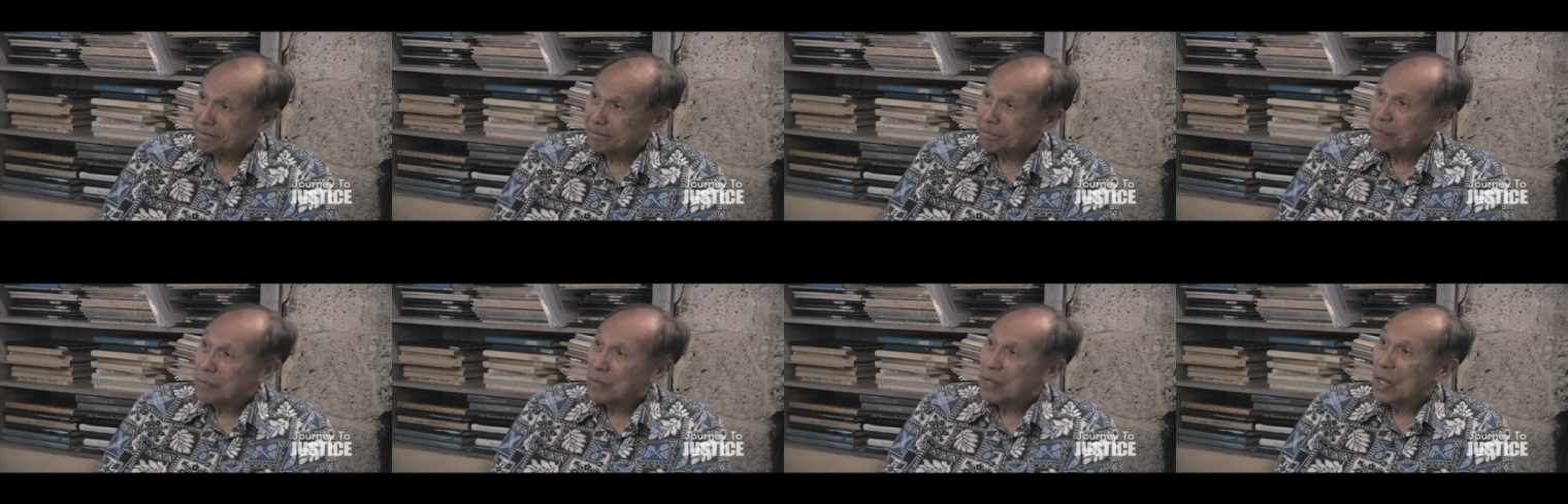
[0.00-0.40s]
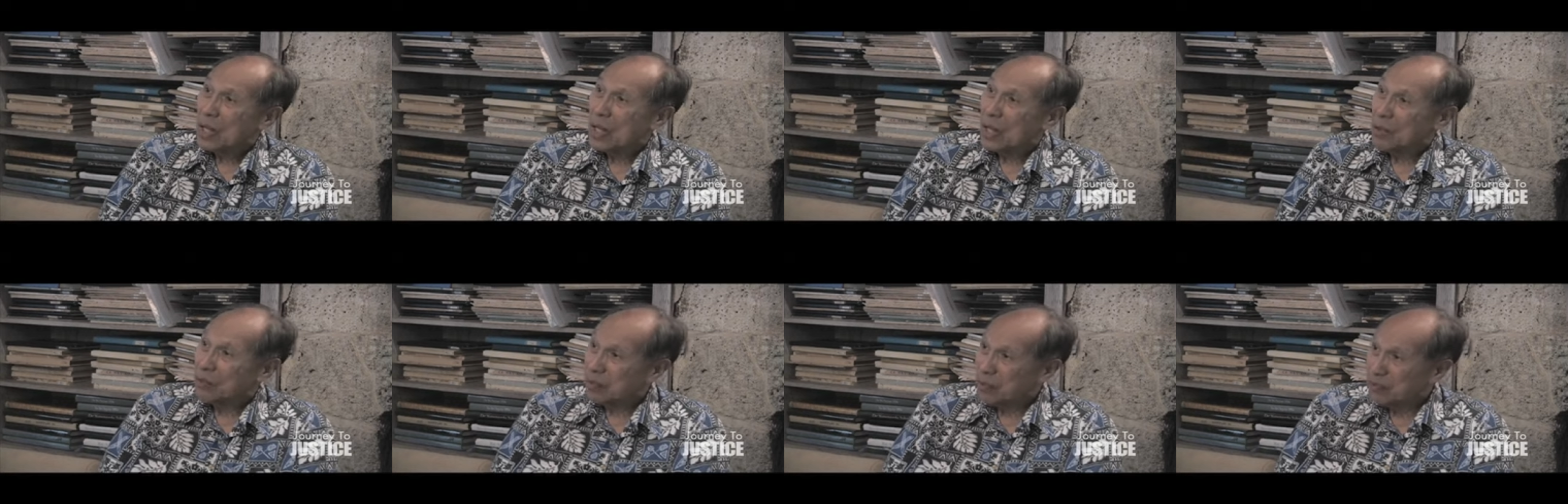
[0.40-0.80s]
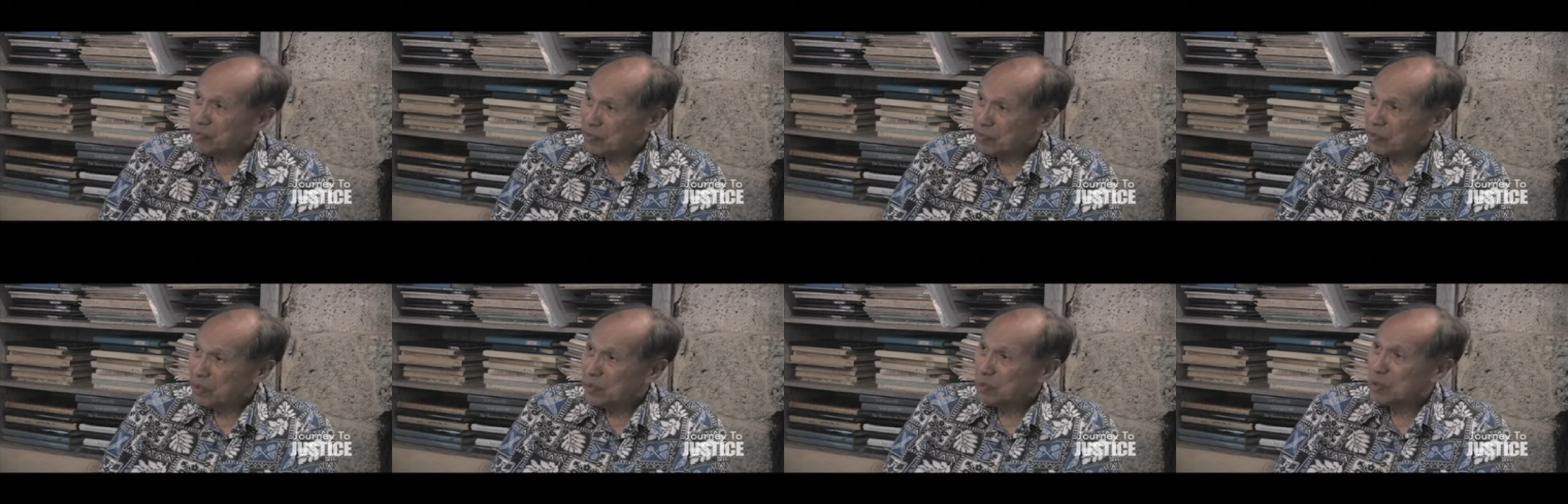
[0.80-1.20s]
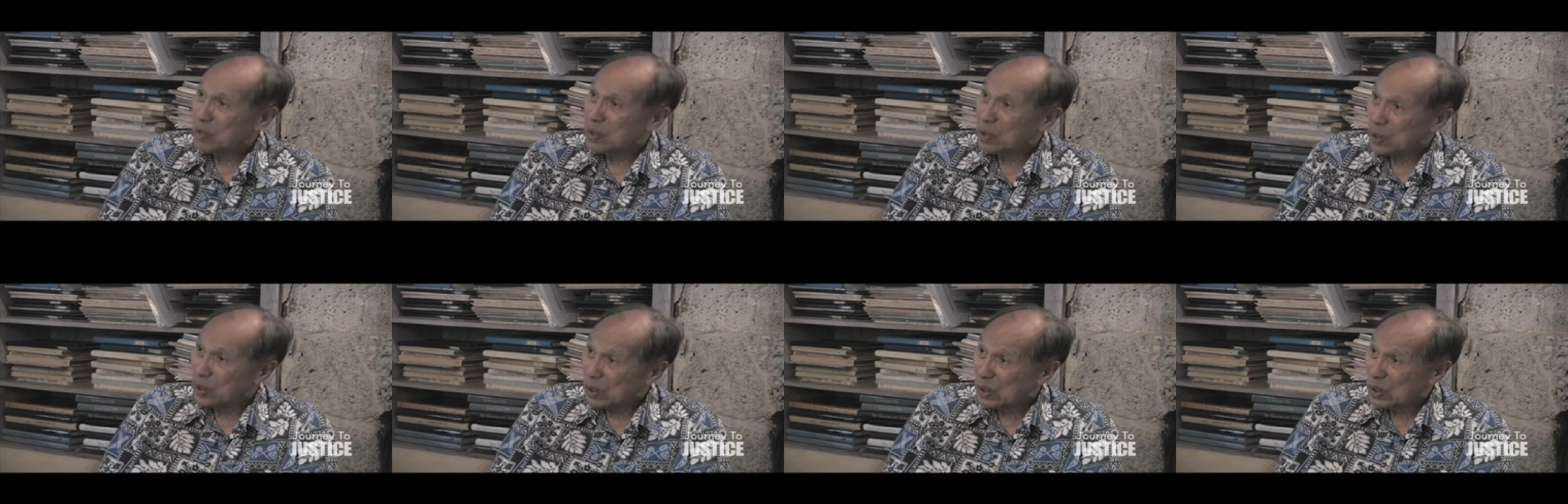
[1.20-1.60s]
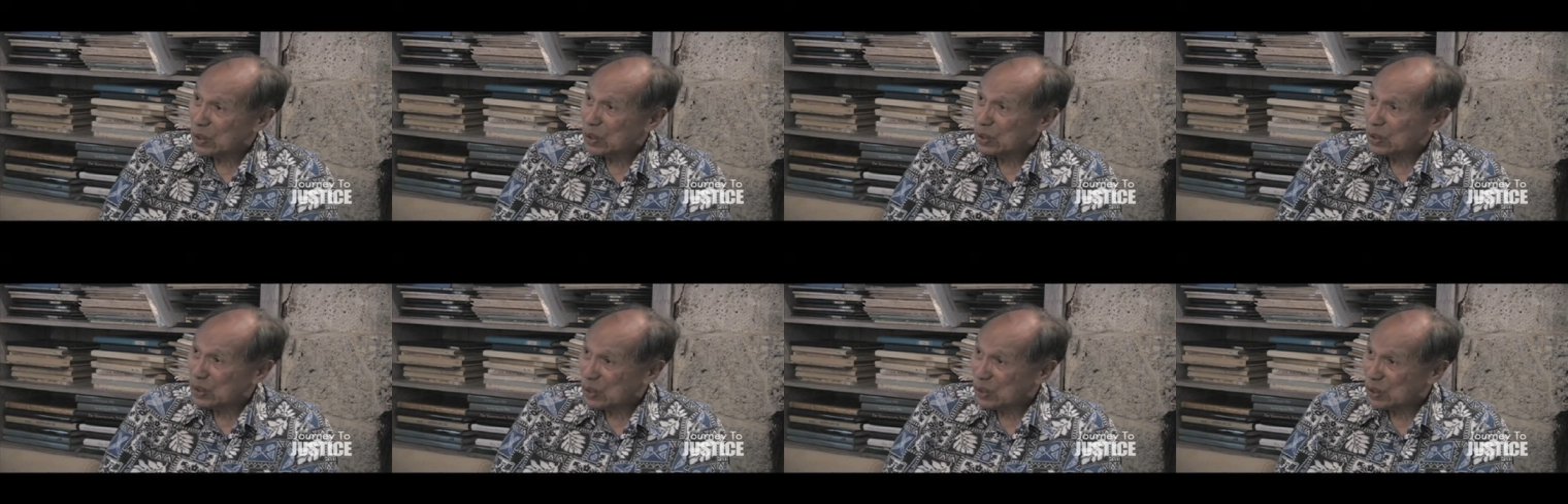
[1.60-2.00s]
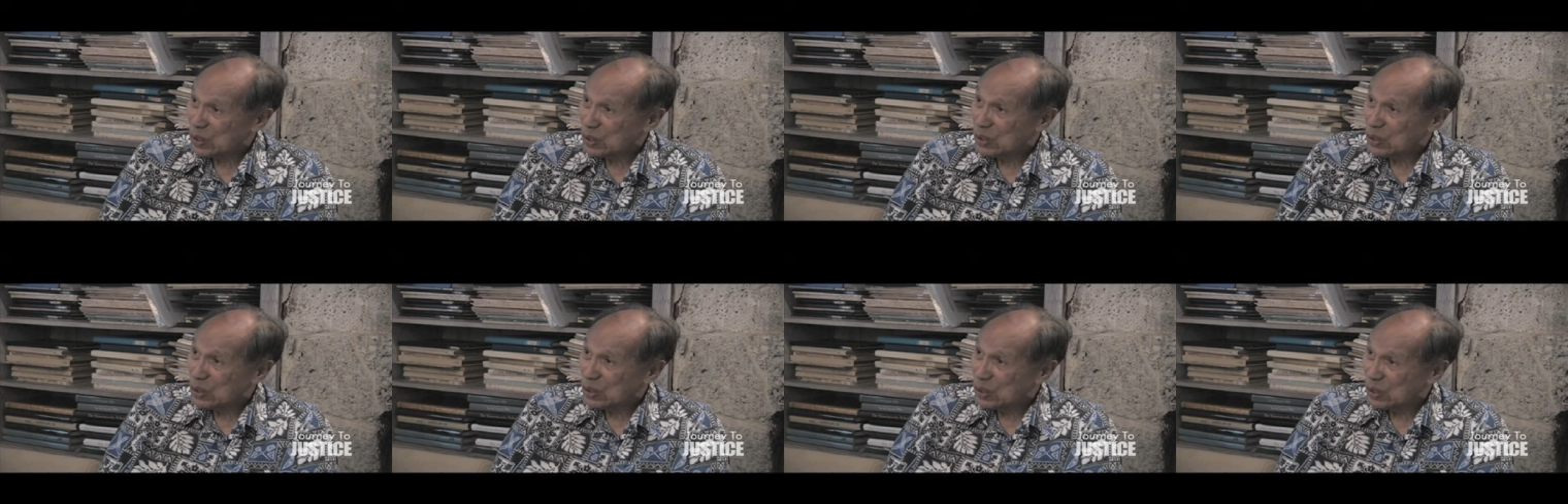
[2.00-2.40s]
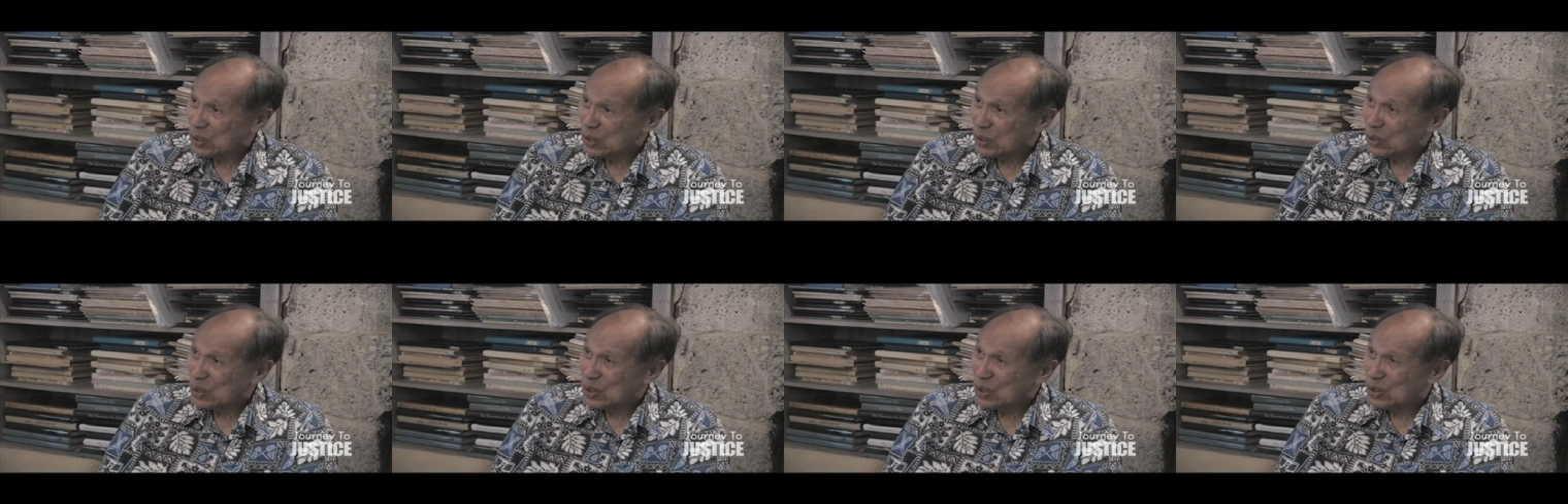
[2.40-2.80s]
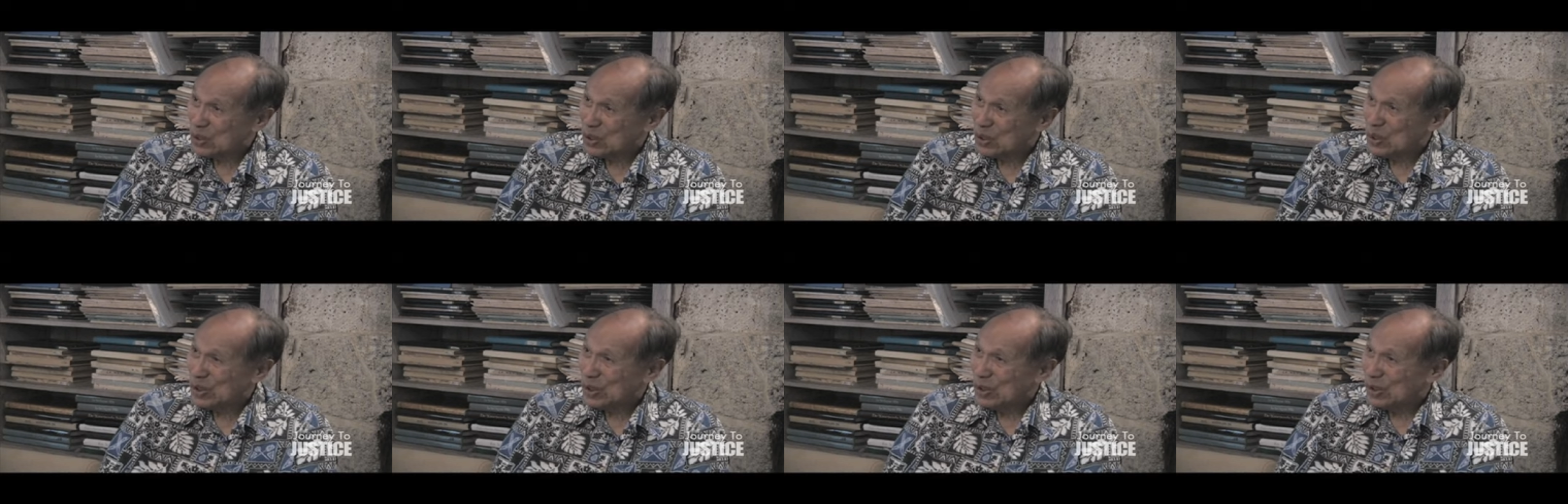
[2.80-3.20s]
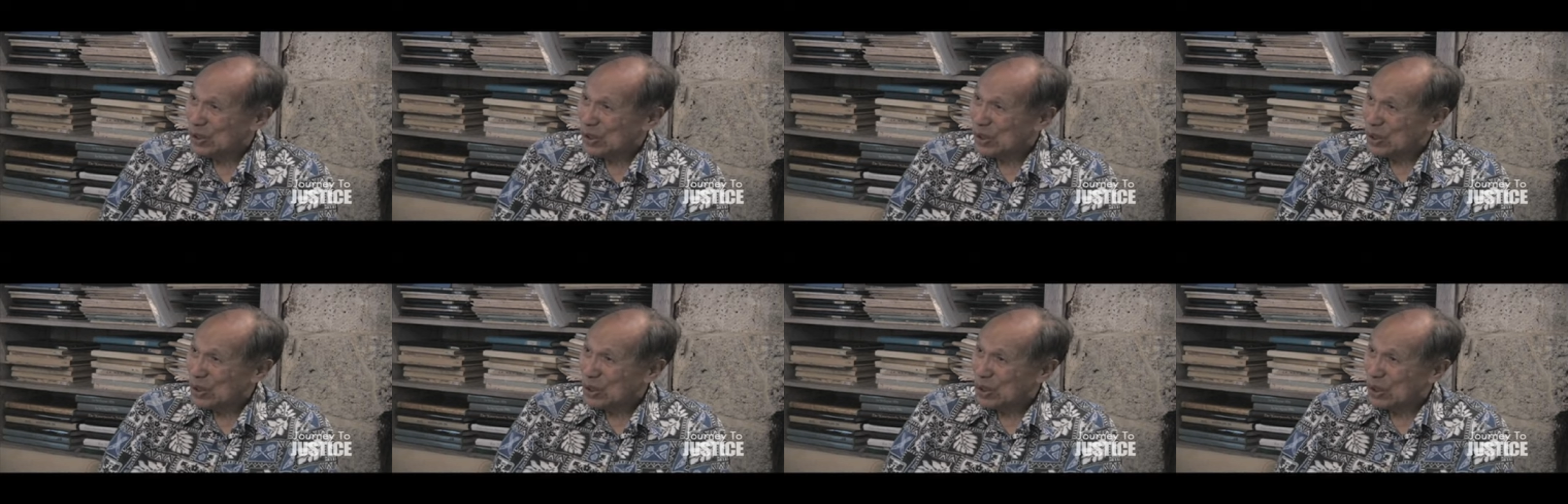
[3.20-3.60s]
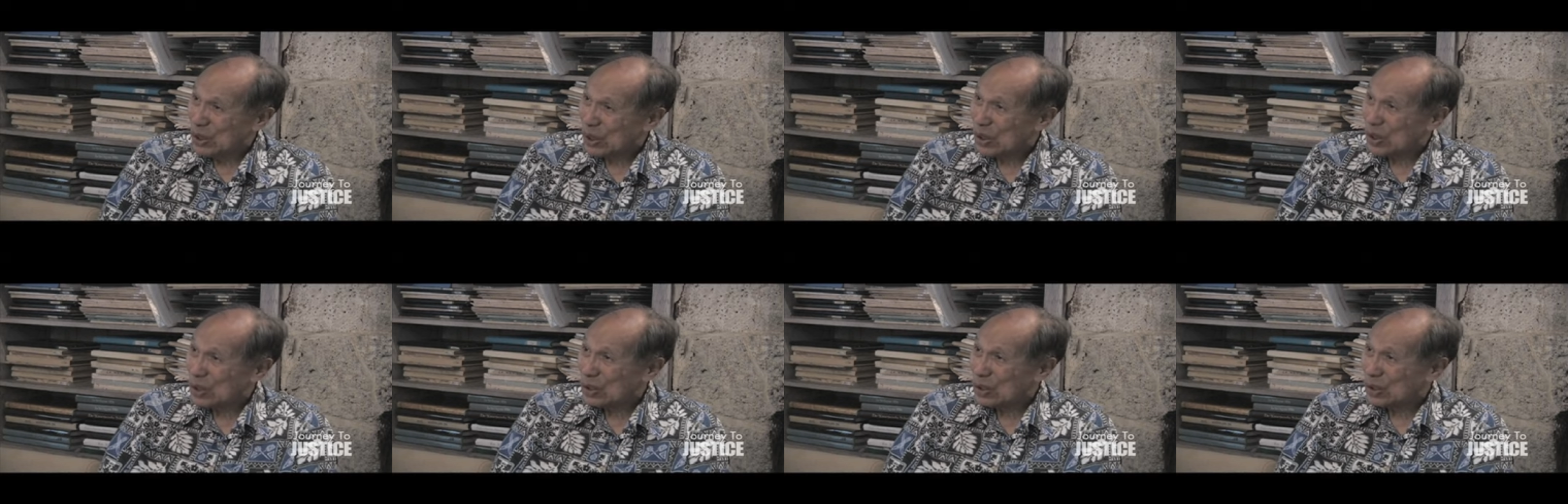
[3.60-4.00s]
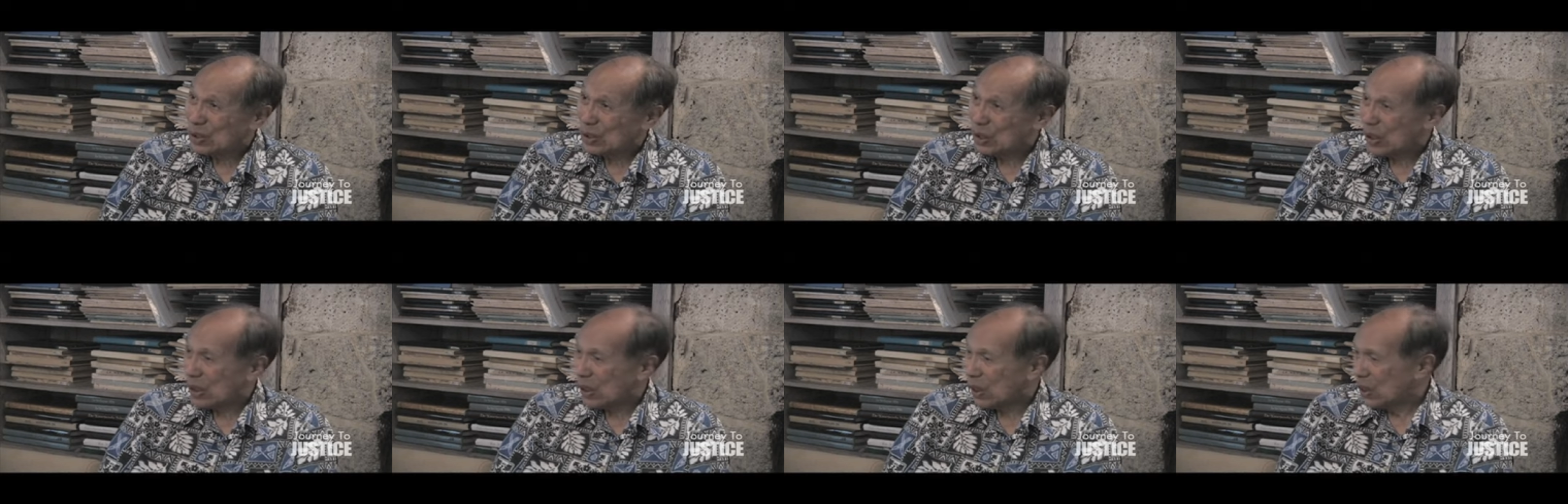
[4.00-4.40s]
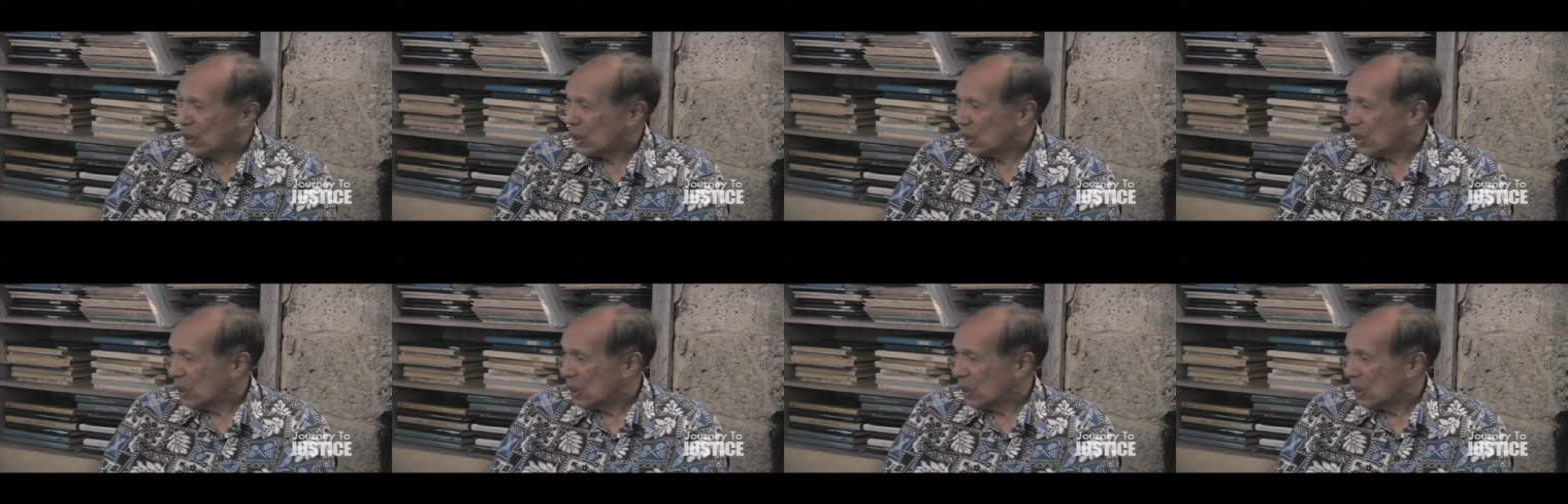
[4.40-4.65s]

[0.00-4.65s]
-huh. and we formed an organization uh-huh. against that.